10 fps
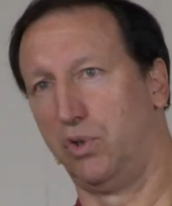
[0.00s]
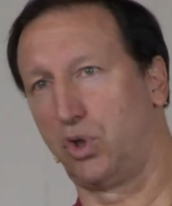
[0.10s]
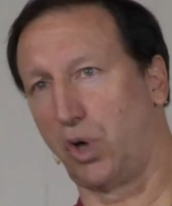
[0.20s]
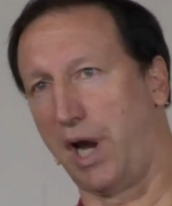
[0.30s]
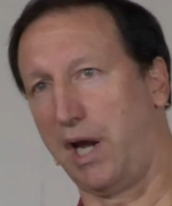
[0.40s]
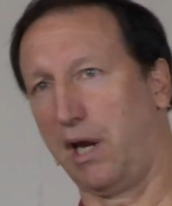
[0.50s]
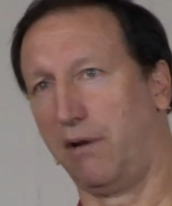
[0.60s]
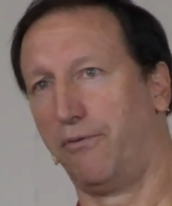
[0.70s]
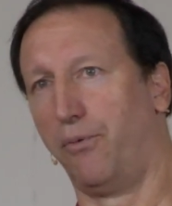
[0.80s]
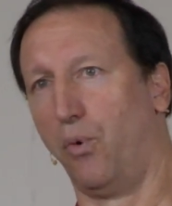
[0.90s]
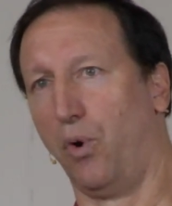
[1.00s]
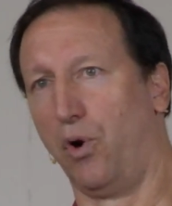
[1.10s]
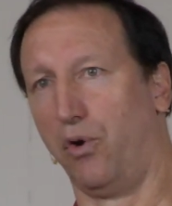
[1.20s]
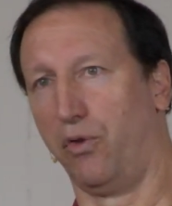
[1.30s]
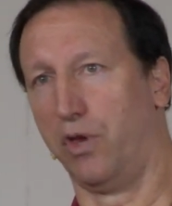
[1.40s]
training
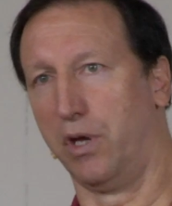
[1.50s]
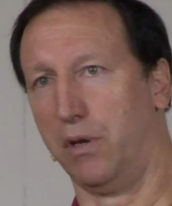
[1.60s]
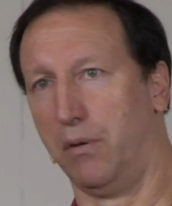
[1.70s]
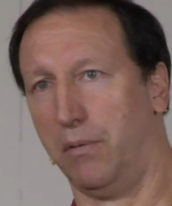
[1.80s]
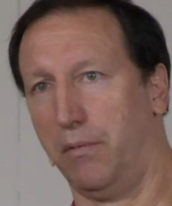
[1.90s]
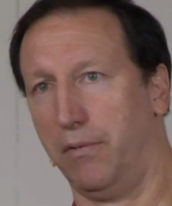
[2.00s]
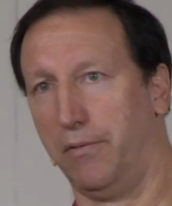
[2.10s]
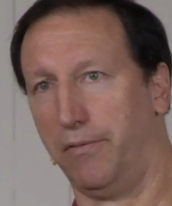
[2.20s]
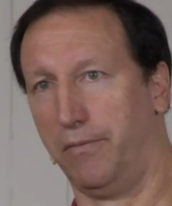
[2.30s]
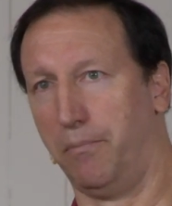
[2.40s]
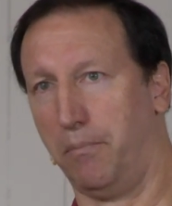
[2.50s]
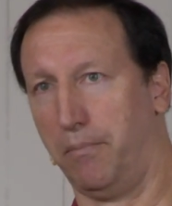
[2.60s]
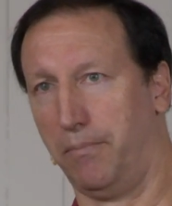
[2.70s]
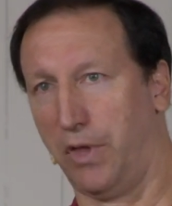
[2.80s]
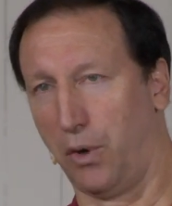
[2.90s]
for the
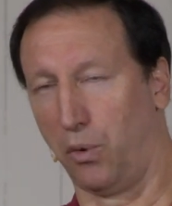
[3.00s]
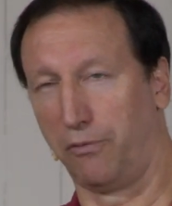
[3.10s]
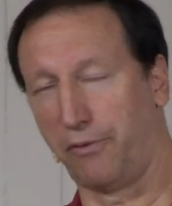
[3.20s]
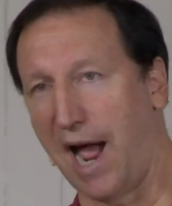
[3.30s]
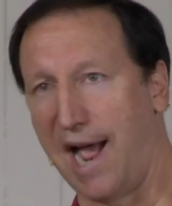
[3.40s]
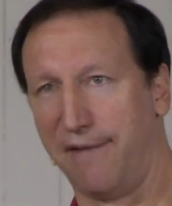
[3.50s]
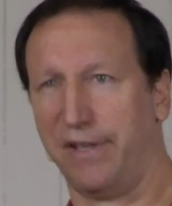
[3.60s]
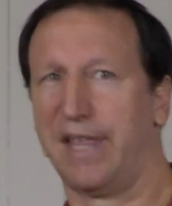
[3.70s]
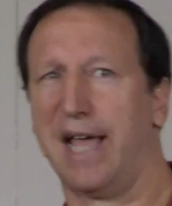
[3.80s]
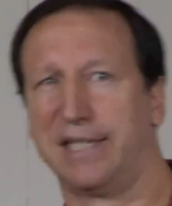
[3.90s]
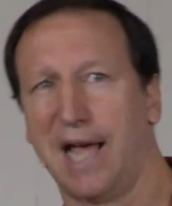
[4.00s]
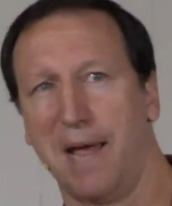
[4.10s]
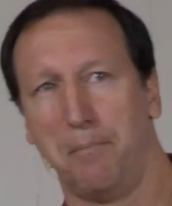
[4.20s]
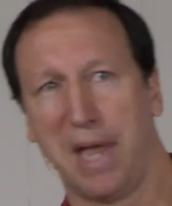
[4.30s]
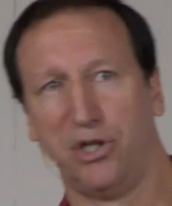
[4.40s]
there were five at that
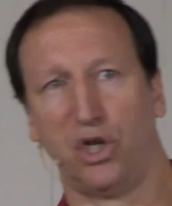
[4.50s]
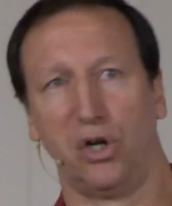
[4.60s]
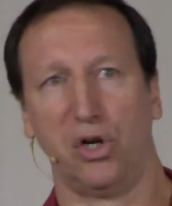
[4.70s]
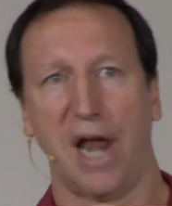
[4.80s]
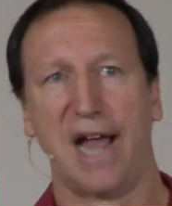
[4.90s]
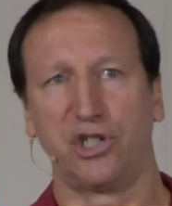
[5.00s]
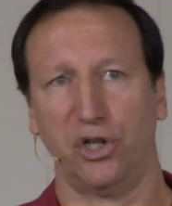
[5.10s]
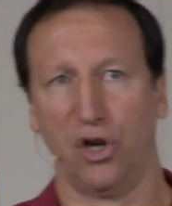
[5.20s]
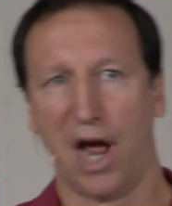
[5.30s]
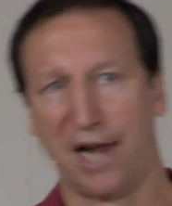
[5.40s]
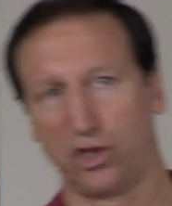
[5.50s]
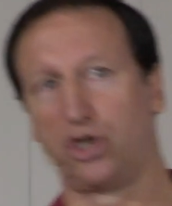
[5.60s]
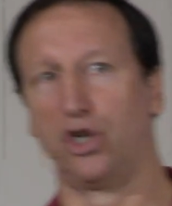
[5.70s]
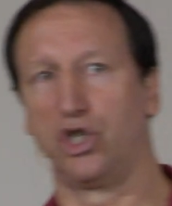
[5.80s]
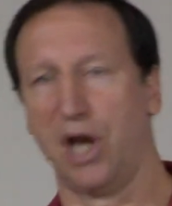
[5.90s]
time major national house
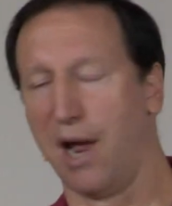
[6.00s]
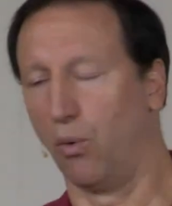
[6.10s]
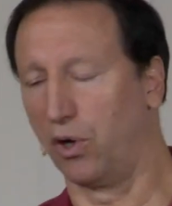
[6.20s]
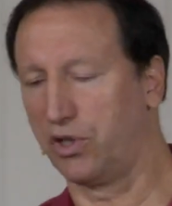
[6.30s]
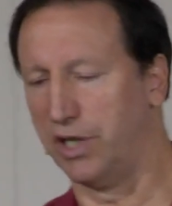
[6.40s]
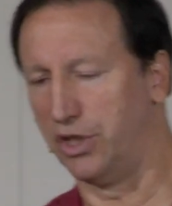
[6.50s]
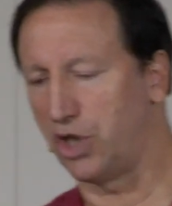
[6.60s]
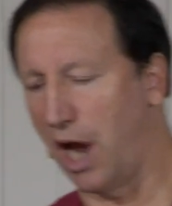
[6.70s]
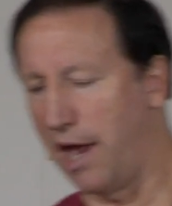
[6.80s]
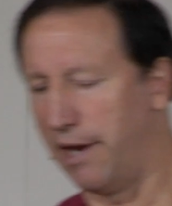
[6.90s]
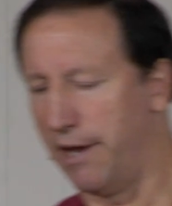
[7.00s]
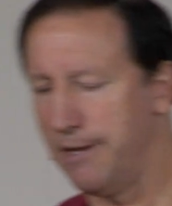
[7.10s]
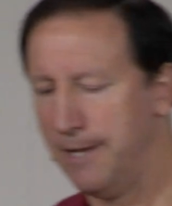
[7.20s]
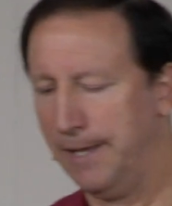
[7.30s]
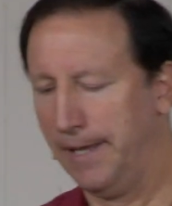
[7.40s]
church networks in China.
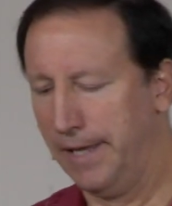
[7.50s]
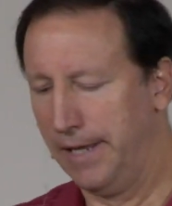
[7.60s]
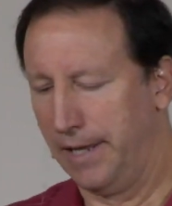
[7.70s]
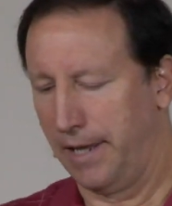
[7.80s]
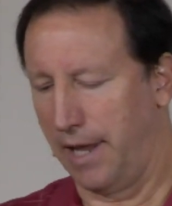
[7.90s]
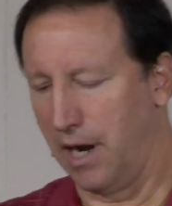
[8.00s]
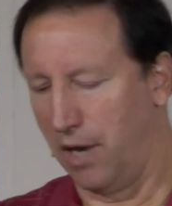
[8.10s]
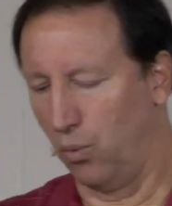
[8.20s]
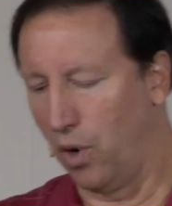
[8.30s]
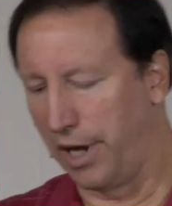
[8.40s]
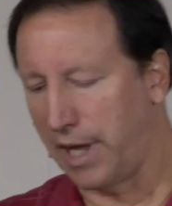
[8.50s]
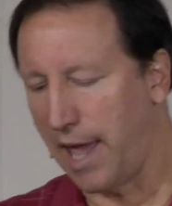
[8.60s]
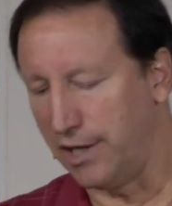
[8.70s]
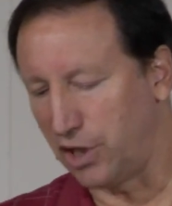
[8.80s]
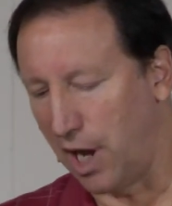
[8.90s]
And on one
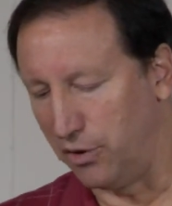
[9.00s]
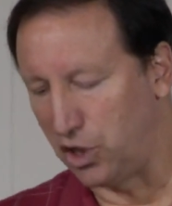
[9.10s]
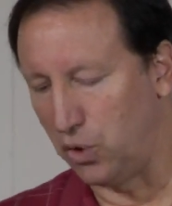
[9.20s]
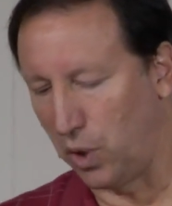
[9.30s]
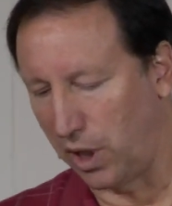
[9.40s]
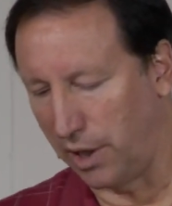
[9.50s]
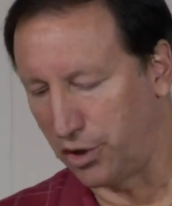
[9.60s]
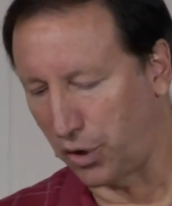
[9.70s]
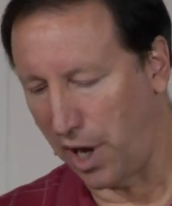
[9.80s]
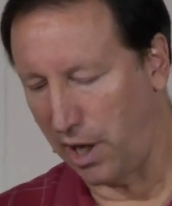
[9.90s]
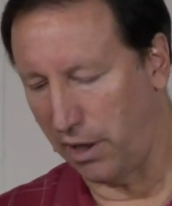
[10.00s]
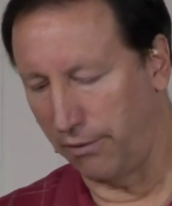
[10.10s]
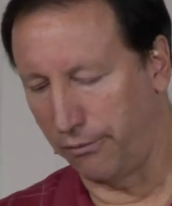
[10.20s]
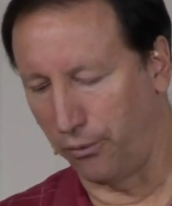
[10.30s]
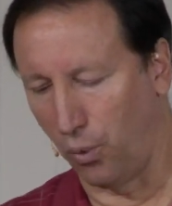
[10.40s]
occasion, I was doing a training
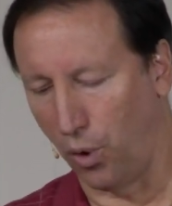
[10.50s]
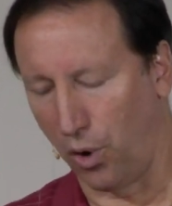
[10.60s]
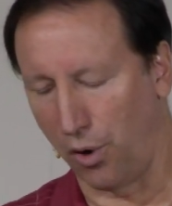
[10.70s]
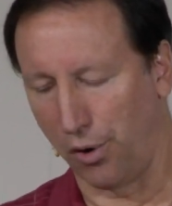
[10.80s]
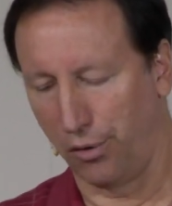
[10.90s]
for